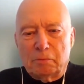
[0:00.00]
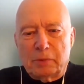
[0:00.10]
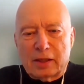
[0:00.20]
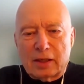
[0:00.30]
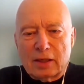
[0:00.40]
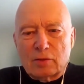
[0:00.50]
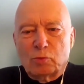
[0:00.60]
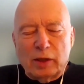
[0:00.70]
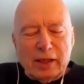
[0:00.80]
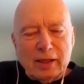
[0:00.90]
because
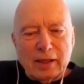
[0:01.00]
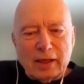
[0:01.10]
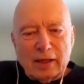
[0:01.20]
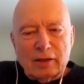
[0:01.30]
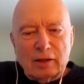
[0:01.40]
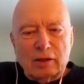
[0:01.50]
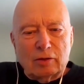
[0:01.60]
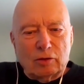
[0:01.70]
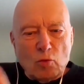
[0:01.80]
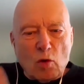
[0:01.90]

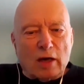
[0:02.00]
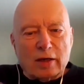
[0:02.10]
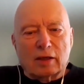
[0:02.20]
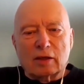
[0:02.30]
walking